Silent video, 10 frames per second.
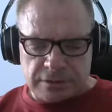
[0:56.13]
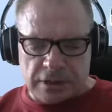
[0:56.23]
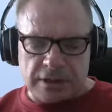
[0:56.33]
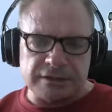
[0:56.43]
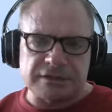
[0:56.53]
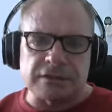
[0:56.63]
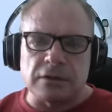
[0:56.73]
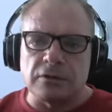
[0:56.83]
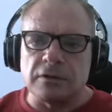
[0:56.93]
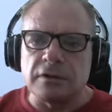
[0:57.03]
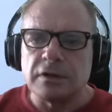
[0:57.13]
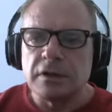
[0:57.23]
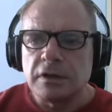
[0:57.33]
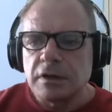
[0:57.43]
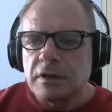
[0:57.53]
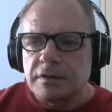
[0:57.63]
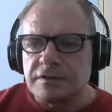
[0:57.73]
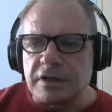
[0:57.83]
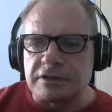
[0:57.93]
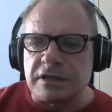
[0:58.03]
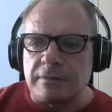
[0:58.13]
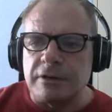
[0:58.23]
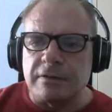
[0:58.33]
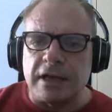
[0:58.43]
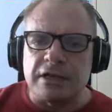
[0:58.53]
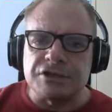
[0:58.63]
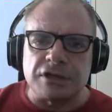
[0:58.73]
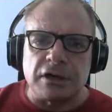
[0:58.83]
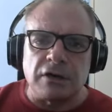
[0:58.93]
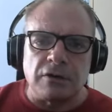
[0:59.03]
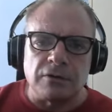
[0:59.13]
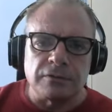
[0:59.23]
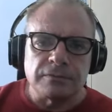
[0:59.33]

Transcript: All right, so the WHO,